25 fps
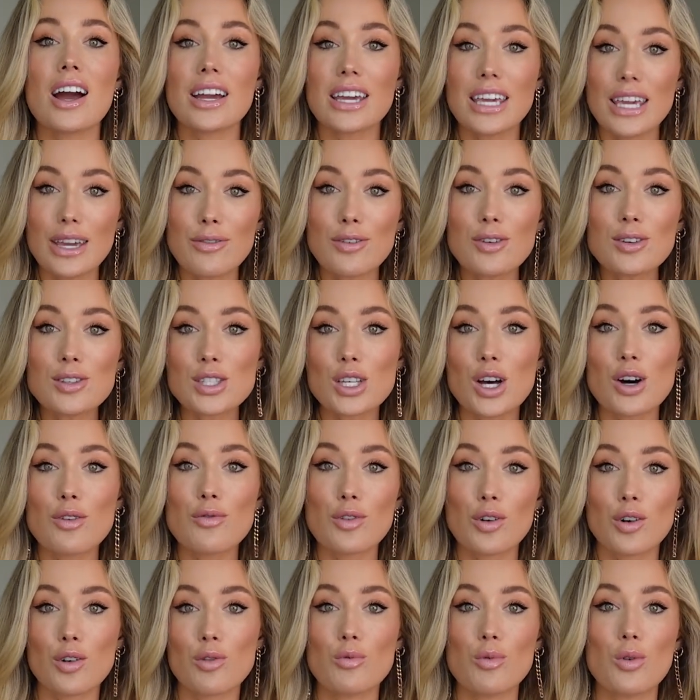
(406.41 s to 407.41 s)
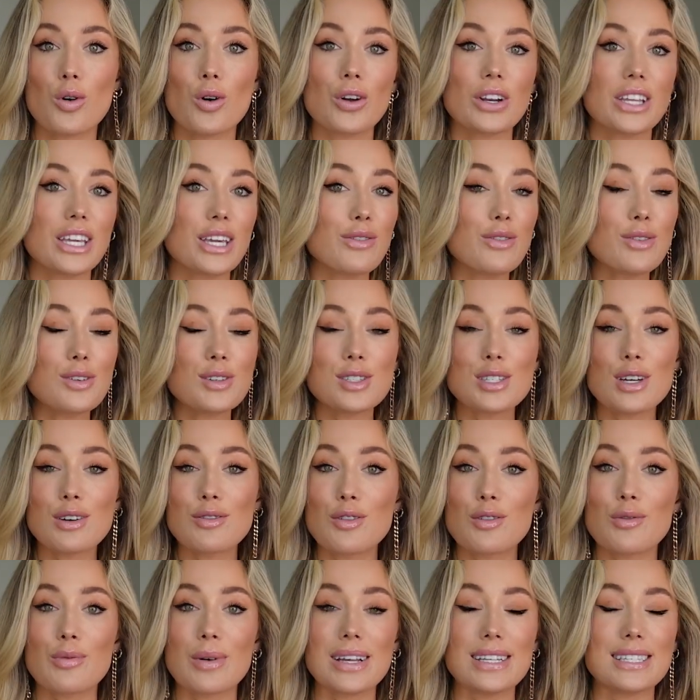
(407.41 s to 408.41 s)
give yourself a reward, give yourself
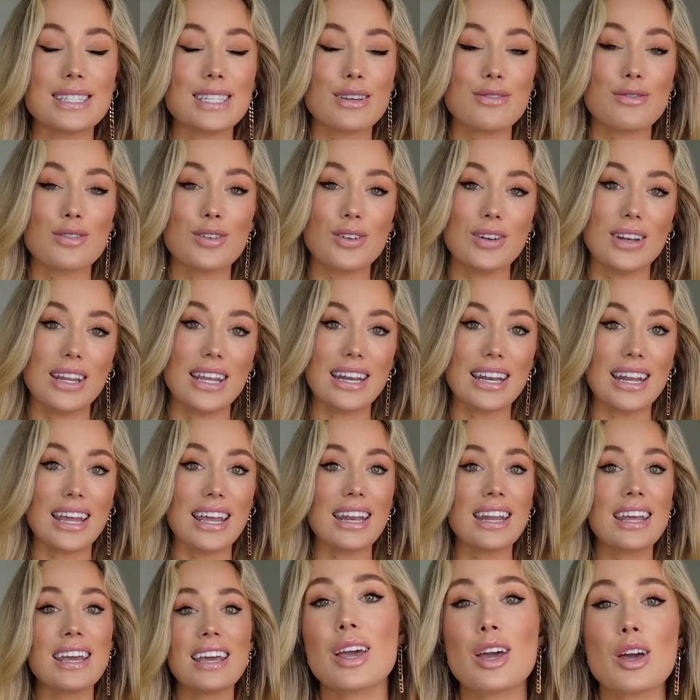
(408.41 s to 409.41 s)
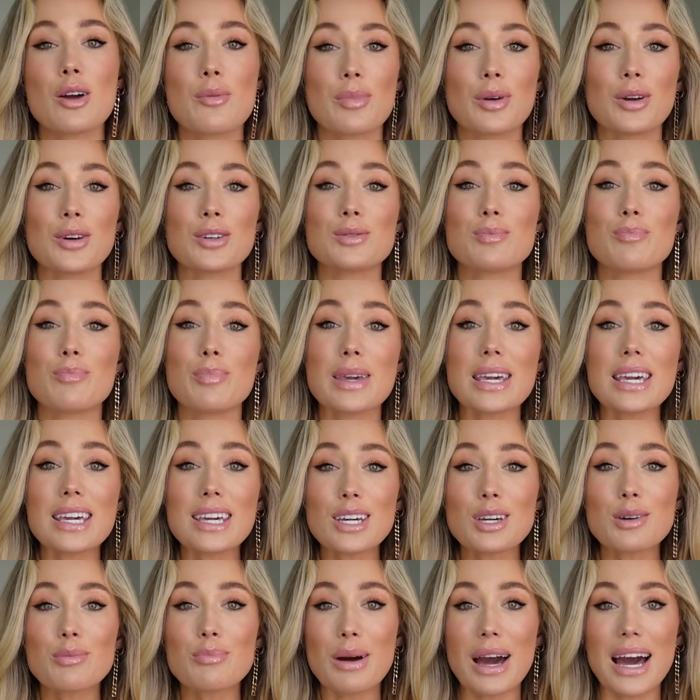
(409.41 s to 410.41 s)
a rest if you need it, because being
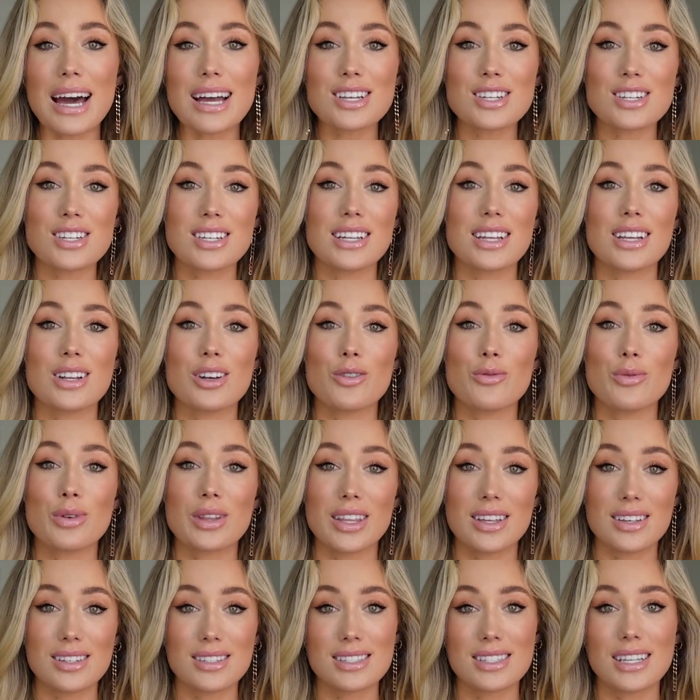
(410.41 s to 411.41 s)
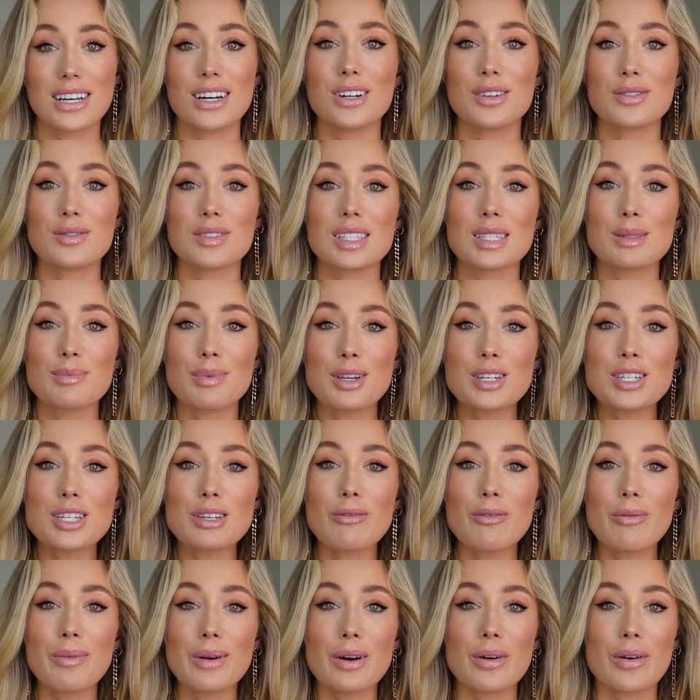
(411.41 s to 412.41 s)
compassionate with ourselves, especially
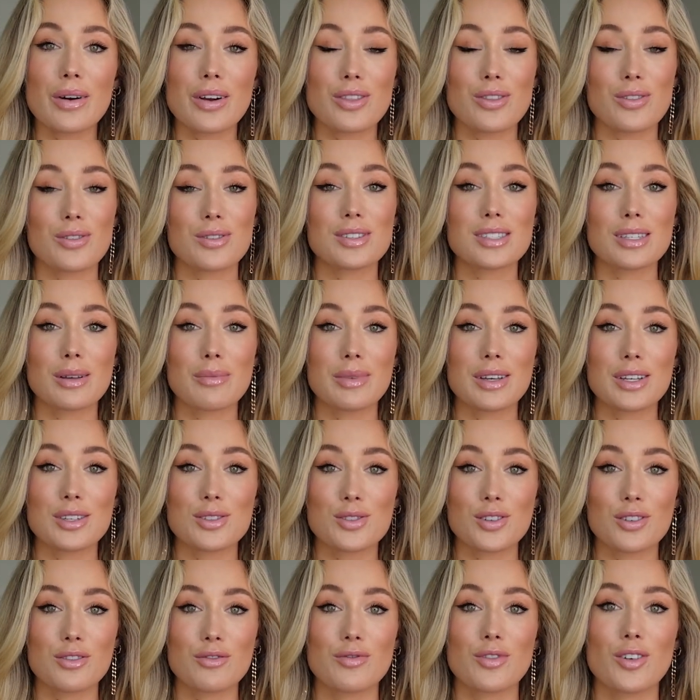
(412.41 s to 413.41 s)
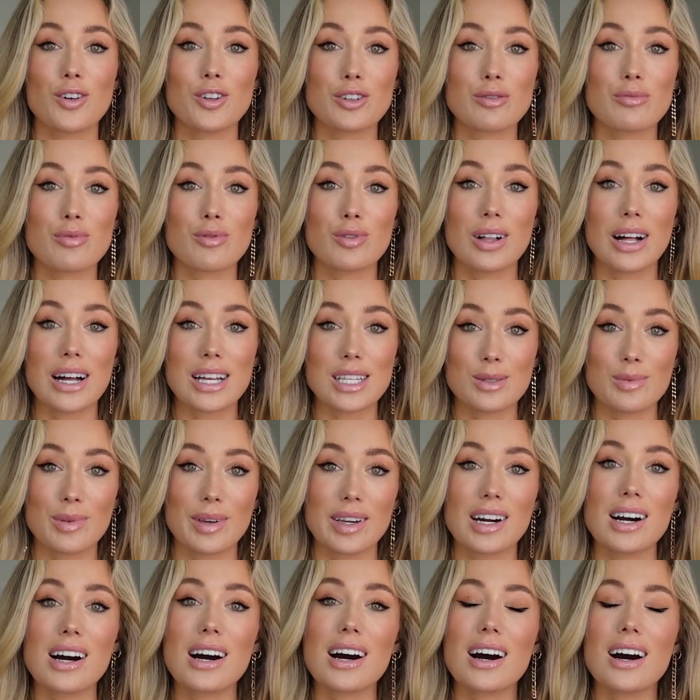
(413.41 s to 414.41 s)
when we're going through something so vulnerable as
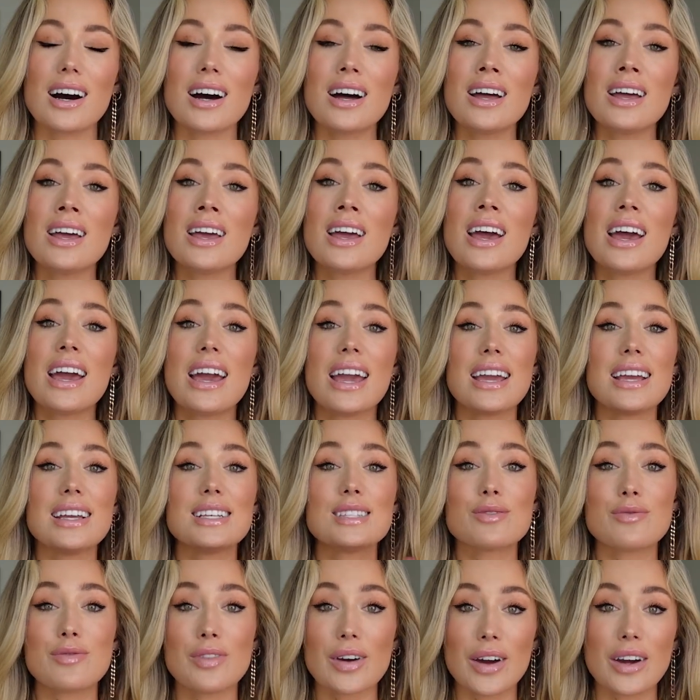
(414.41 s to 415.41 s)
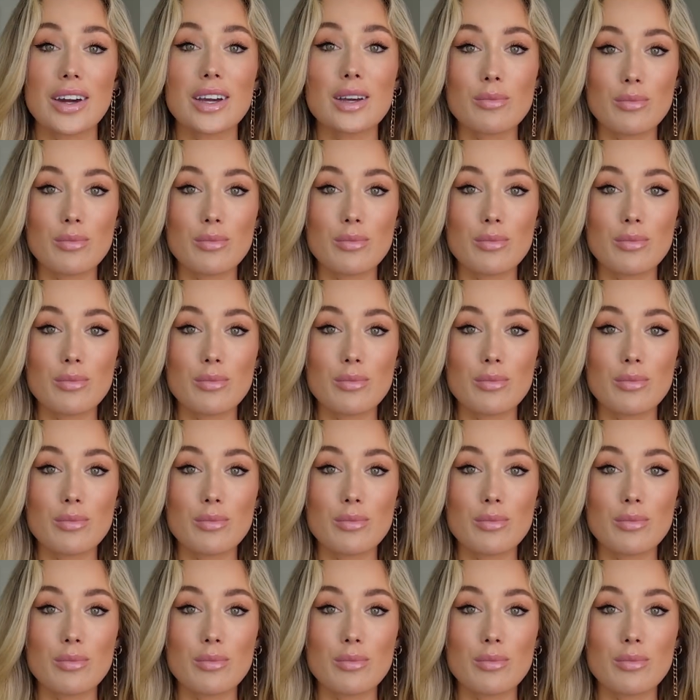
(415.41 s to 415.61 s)
we are, is very